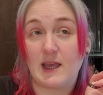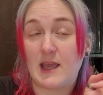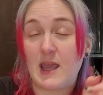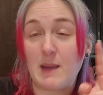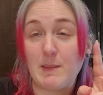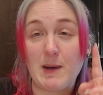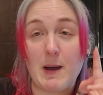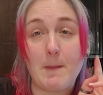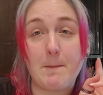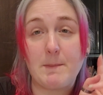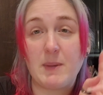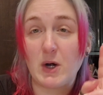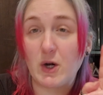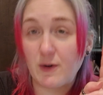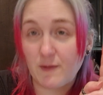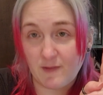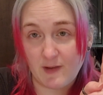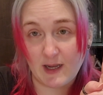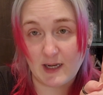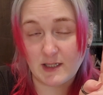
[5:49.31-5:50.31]
It came out
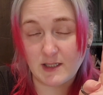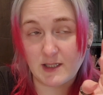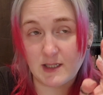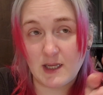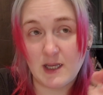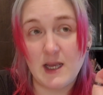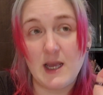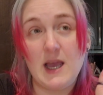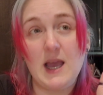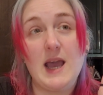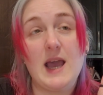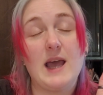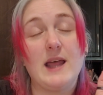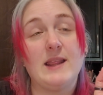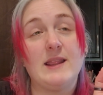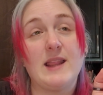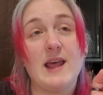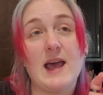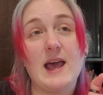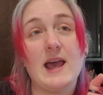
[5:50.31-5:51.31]
perfect.
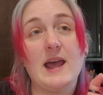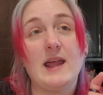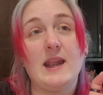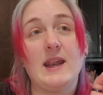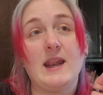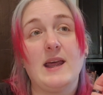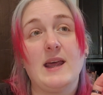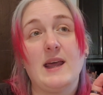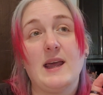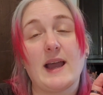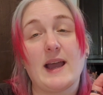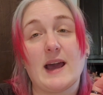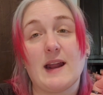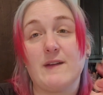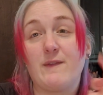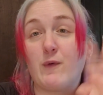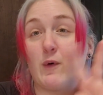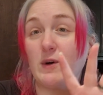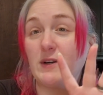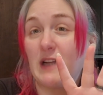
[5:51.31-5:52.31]
And then I
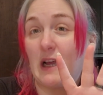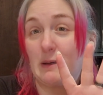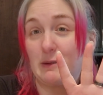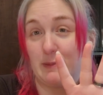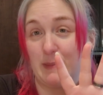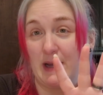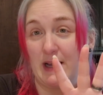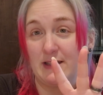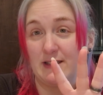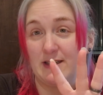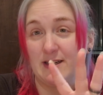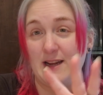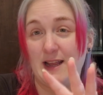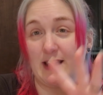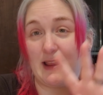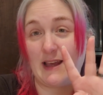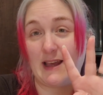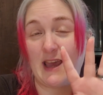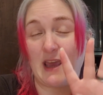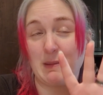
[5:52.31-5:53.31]
got a four times batch
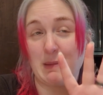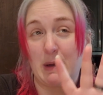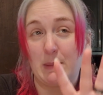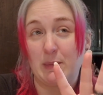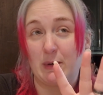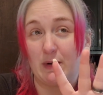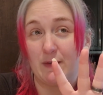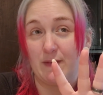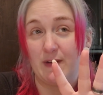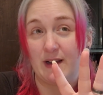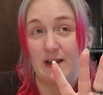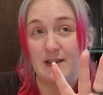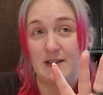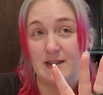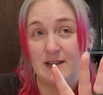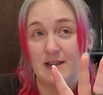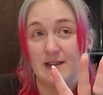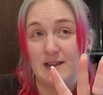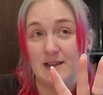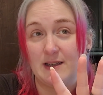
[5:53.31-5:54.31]
today that came out
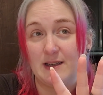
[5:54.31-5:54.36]
perfect.